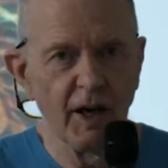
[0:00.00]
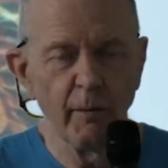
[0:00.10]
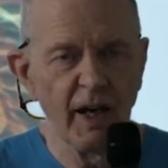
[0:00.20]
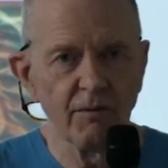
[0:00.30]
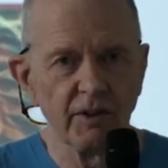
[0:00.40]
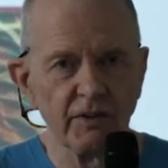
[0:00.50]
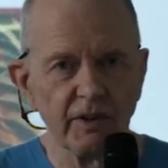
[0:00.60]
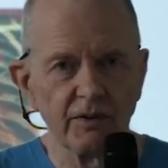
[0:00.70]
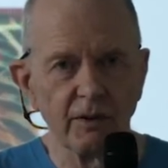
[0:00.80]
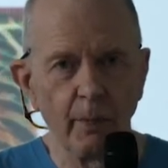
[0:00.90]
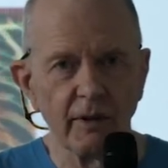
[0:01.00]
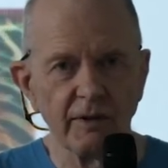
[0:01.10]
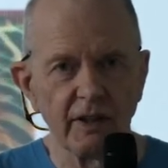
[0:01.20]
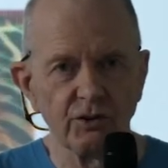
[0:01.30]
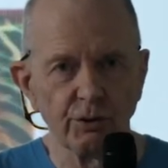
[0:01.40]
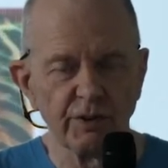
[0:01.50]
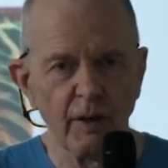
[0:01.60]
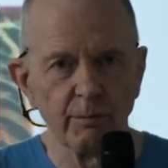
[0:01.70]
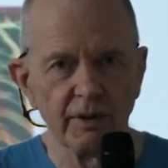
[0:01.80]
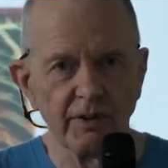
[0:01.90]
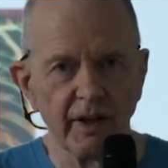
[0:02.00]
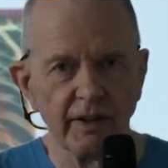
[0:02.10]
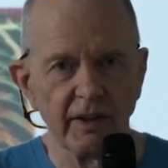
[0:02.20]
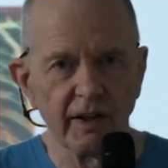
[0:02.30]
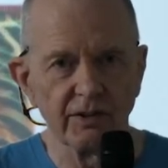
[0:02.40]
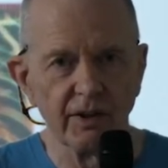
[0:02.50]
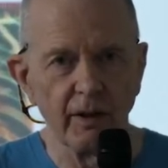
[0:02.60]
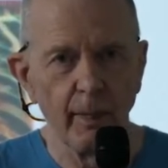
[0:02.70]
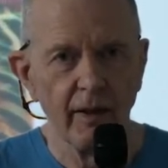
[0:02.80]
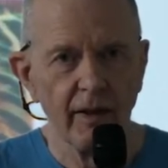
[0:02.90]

I may have a disease that shows up in an X-ray.